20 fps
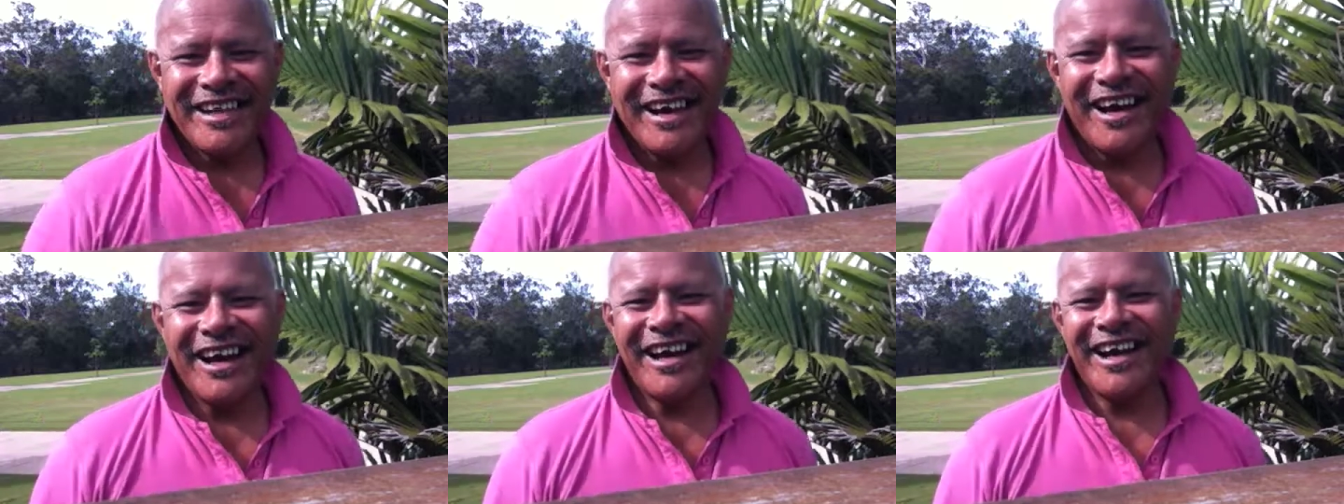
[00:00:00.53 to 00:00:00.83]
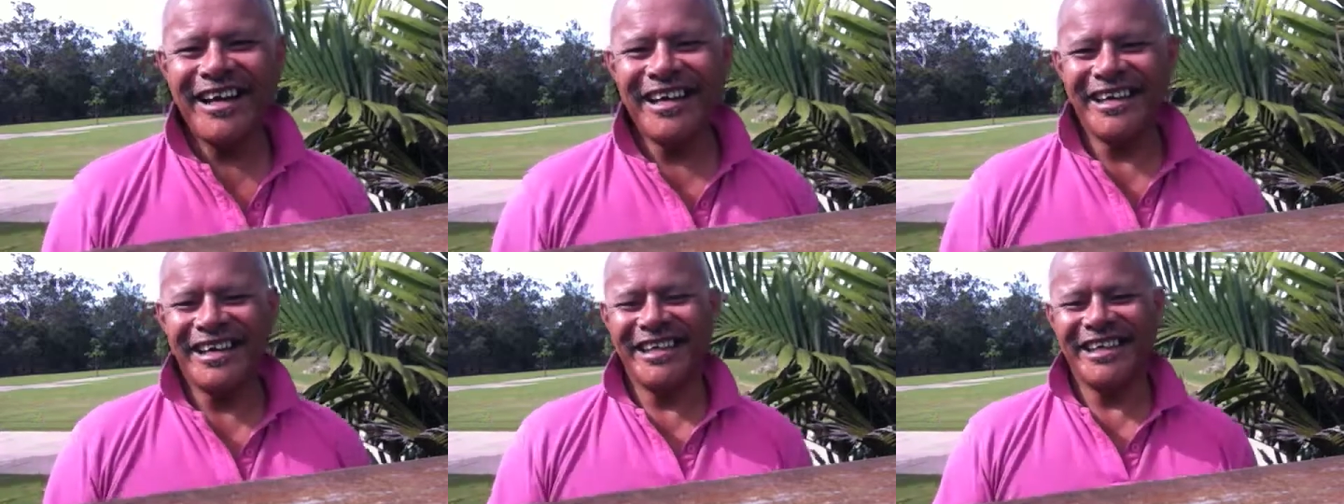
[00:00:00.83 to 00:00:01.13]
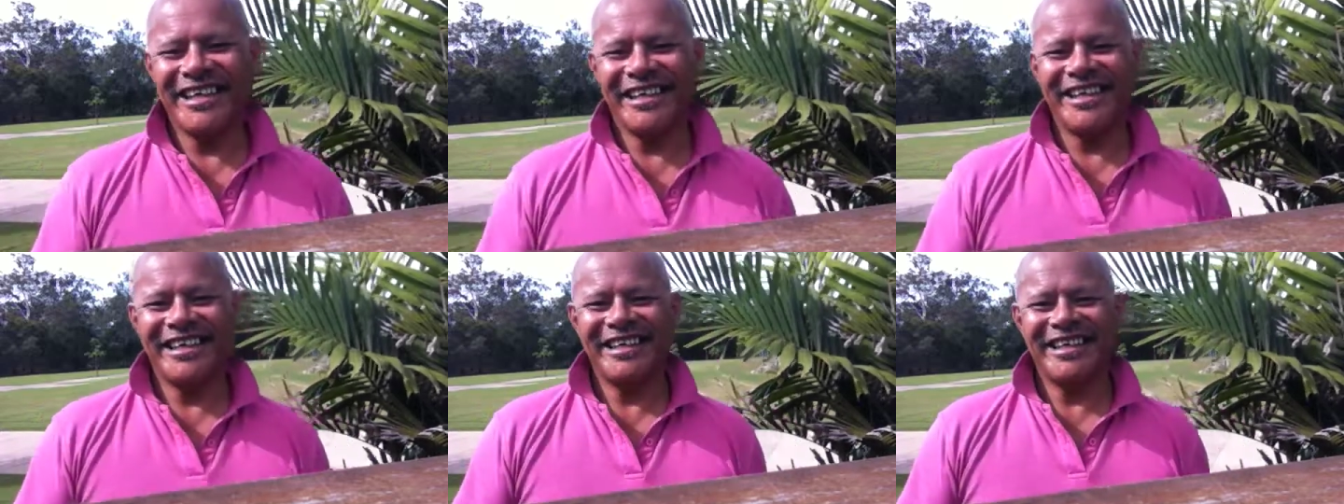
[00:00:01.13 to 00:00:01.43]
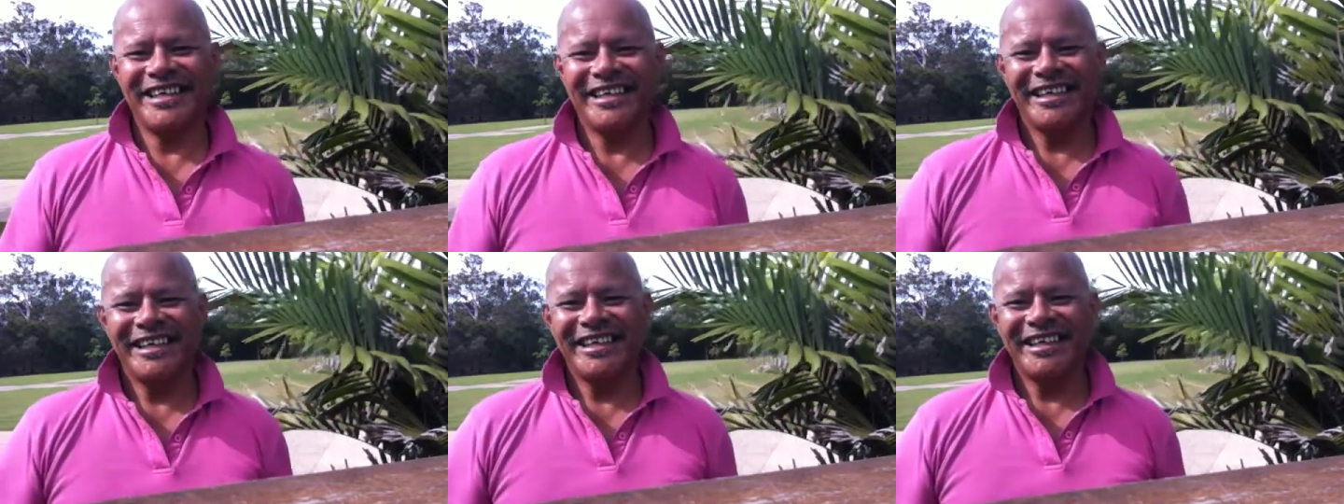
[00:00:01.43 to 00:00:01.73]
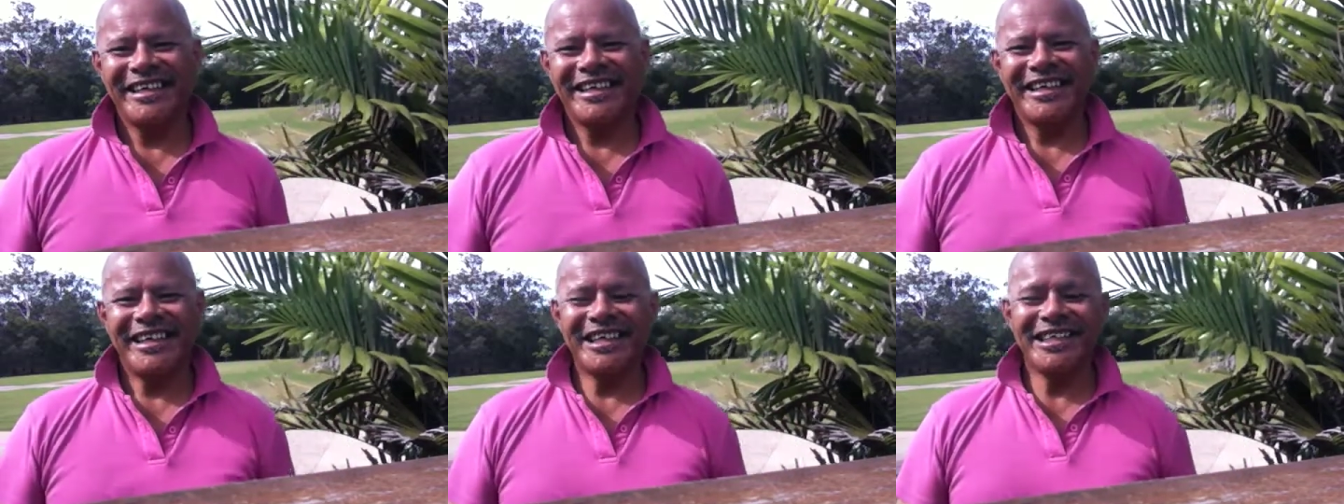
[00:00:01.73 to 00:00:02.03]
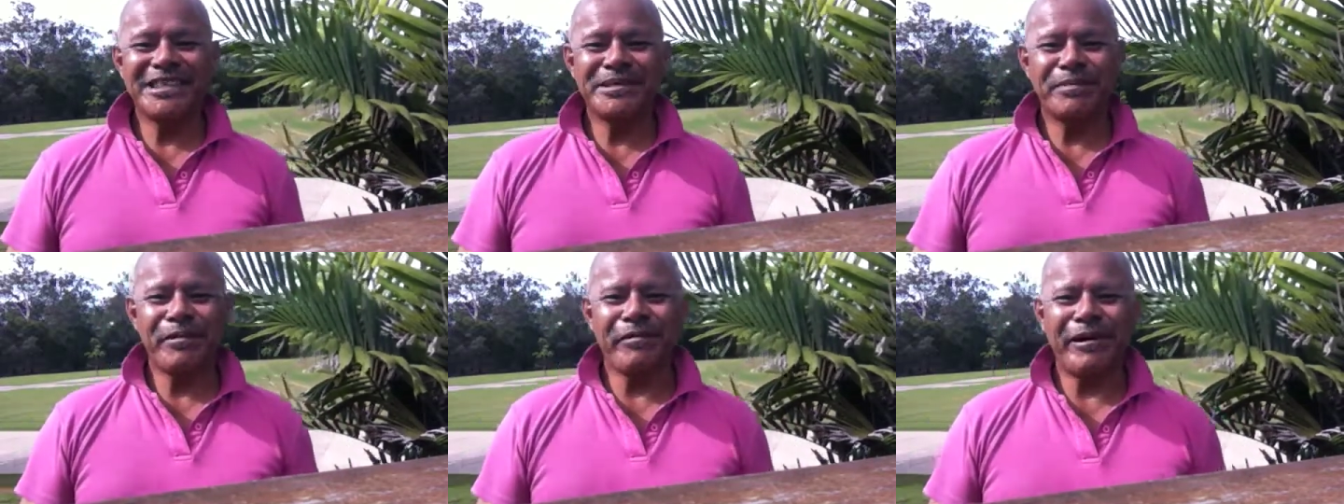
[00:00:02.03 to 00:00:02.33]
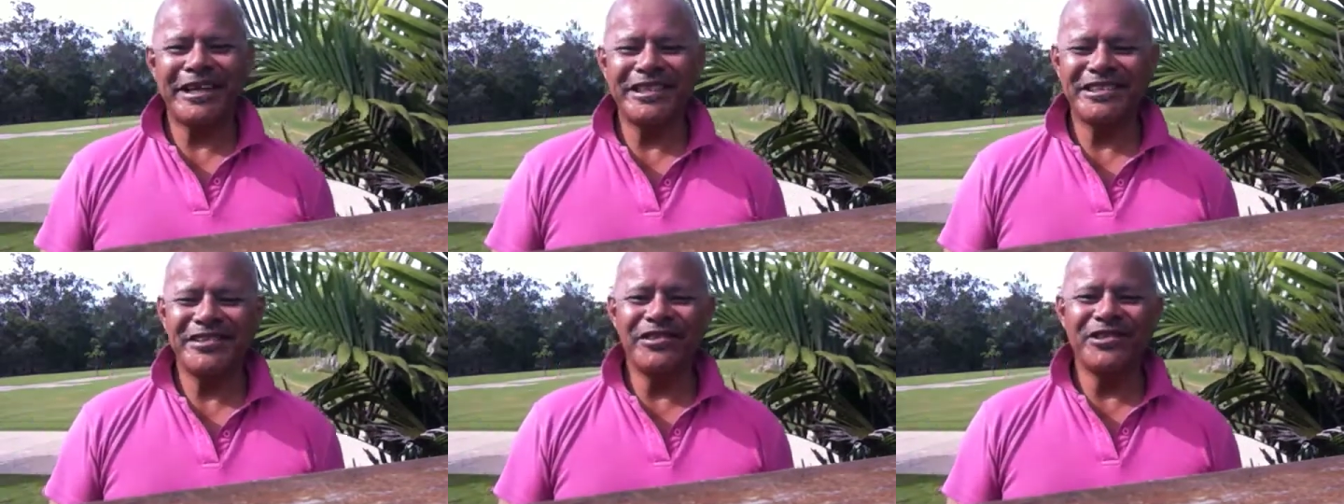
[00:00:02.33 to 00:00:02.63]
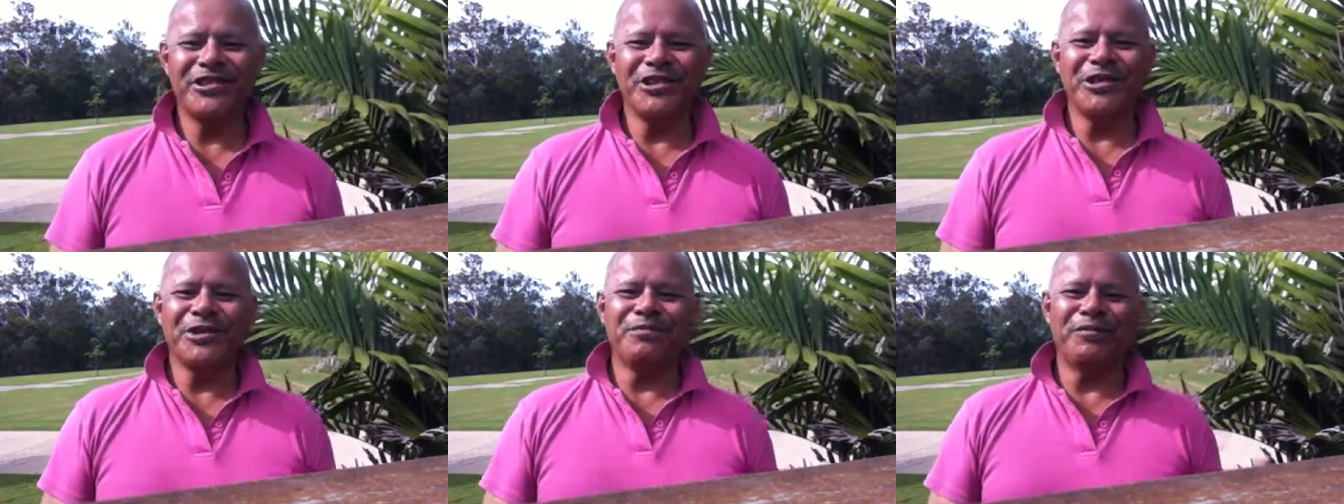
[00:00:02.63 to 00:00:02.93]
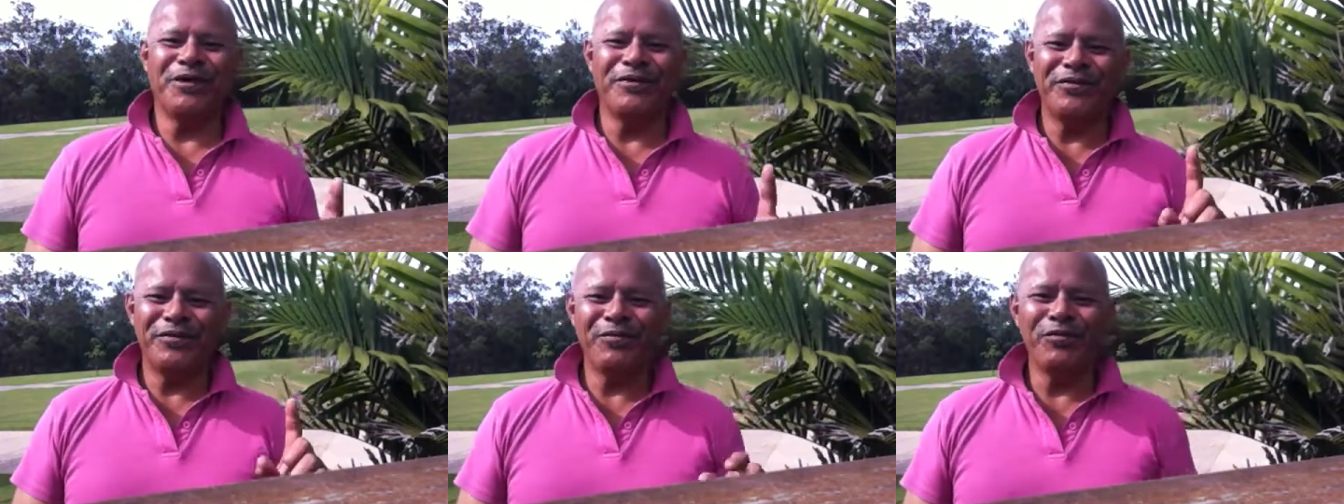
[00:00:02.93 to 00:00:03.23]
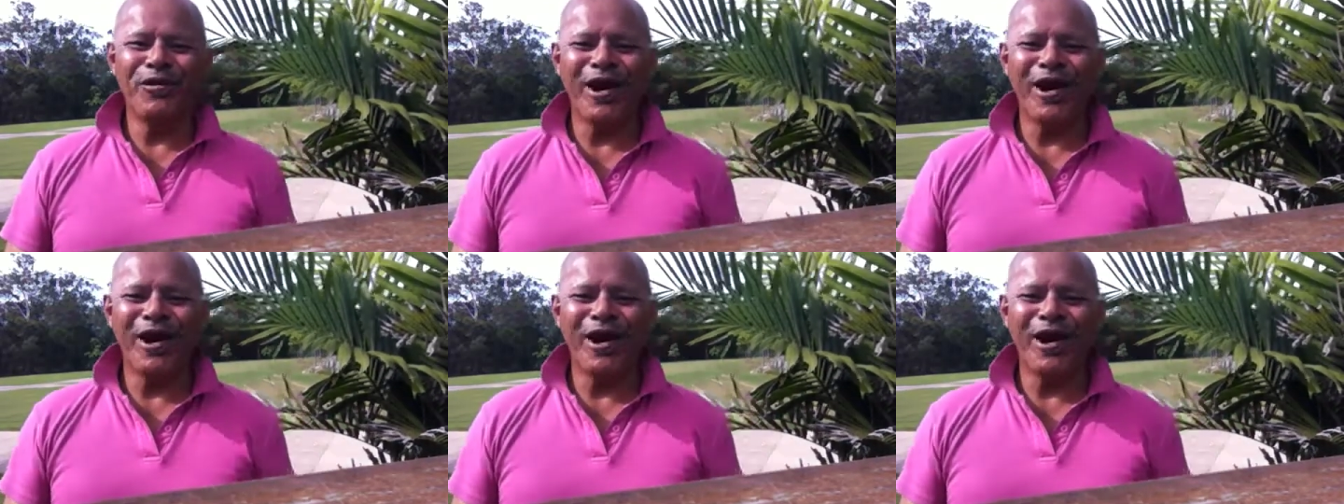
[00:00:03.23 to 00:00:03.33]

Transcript: Hi, inspirational dude with